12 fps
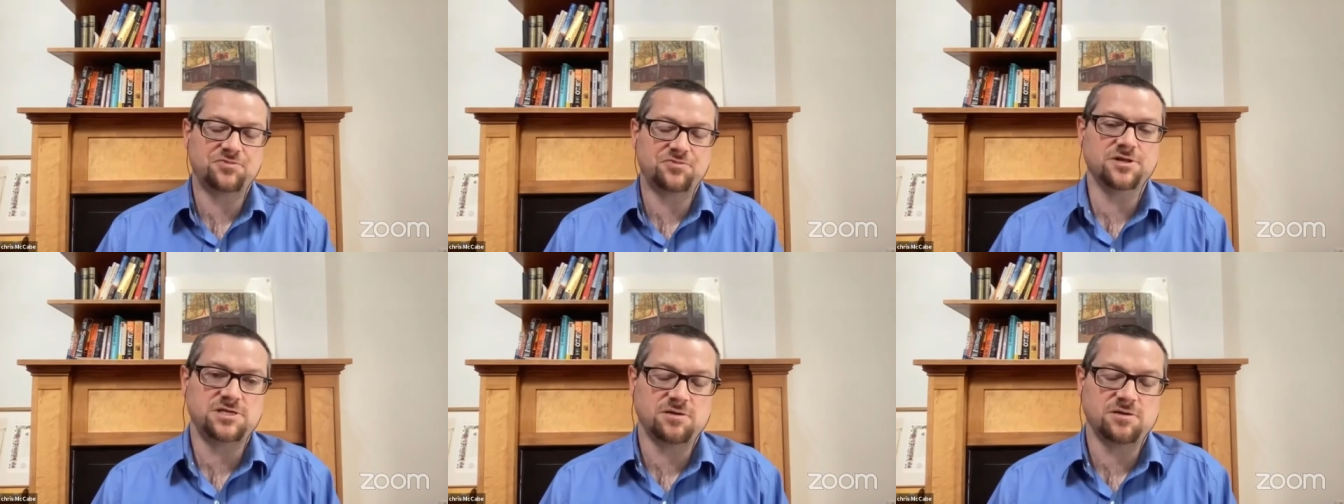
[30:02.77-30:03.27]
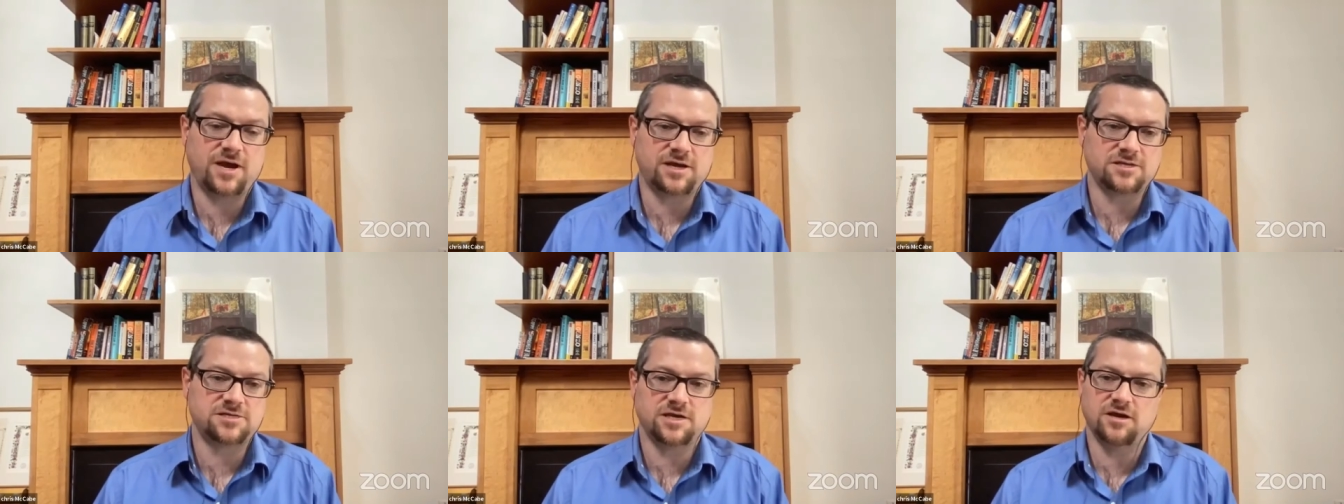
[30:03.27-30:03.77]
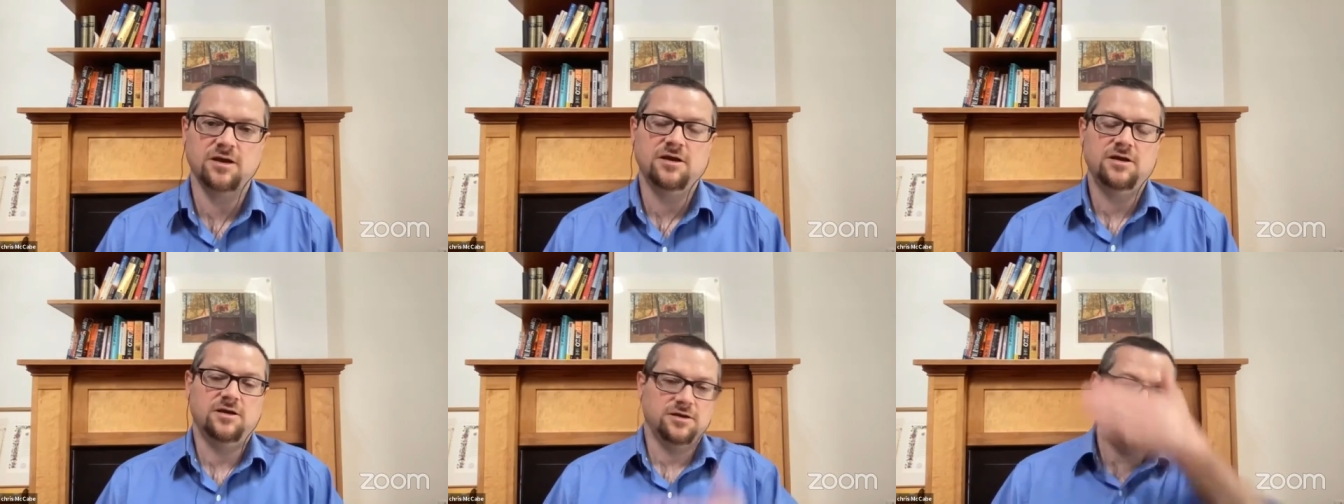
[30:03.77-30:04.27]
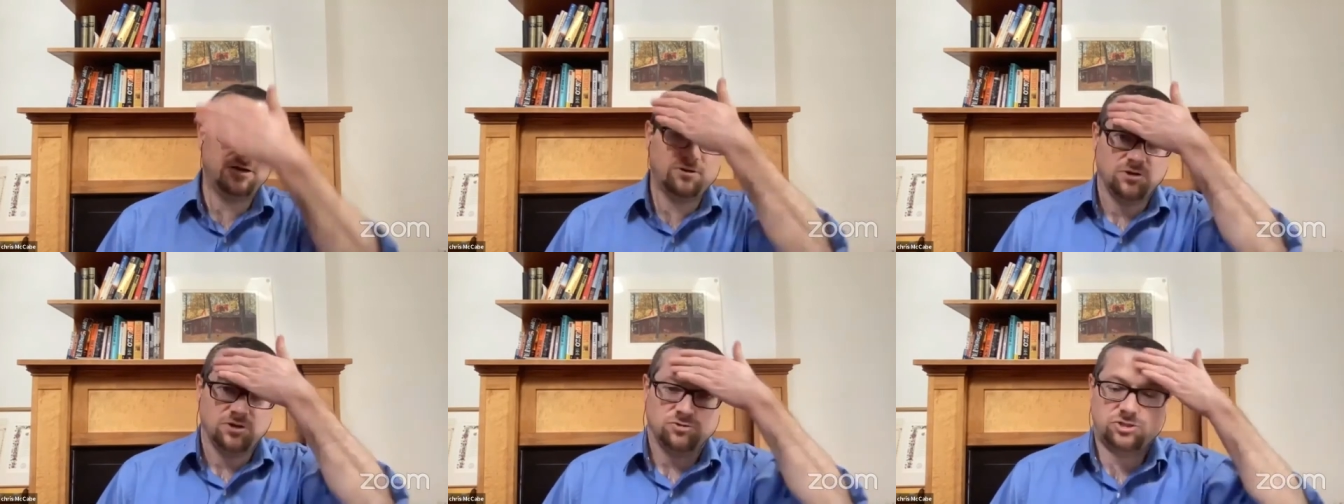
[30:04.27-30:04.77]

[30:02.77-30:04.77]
get the listing back and say you know